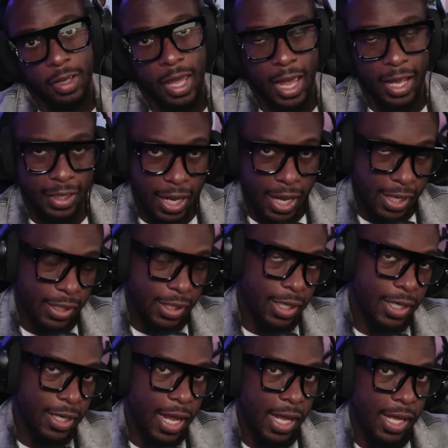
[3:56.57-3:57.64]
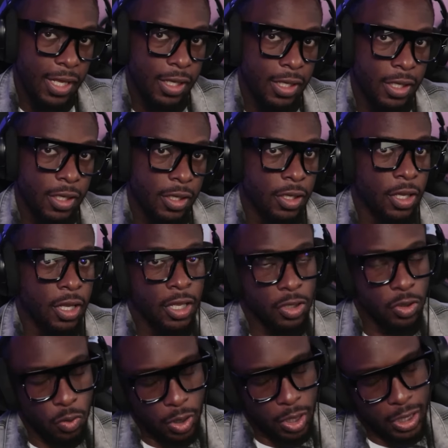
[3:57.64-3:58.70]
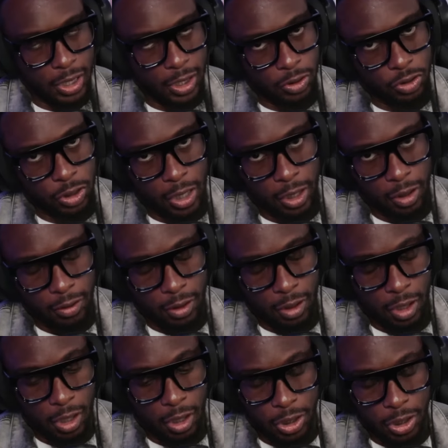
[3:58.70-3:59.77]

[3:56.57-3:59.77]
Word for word: At the end of the day, you in there trying to uh,